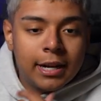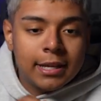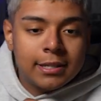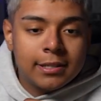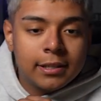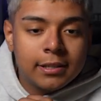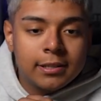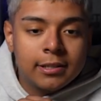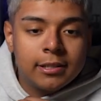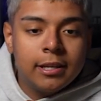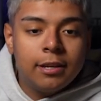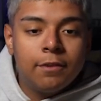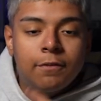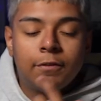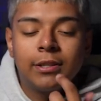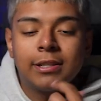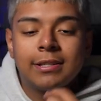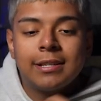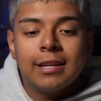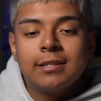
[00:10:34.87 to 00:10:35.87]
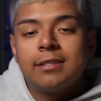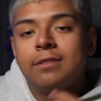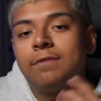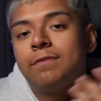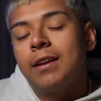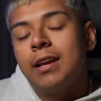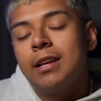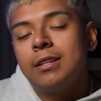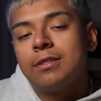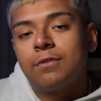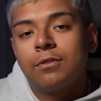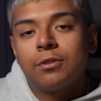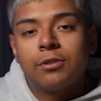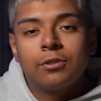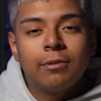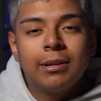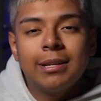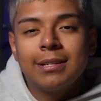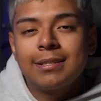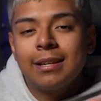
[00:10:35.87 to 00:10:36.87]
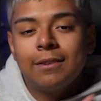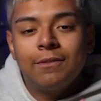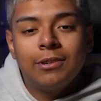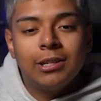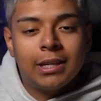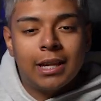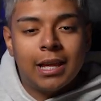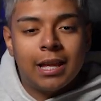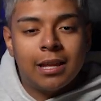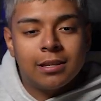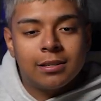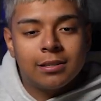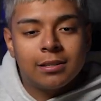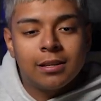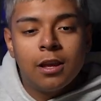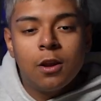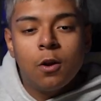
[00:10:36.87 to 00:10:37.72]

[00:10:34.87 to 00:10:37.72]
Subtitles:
at 60 for the testing phase for 3 to 7 days.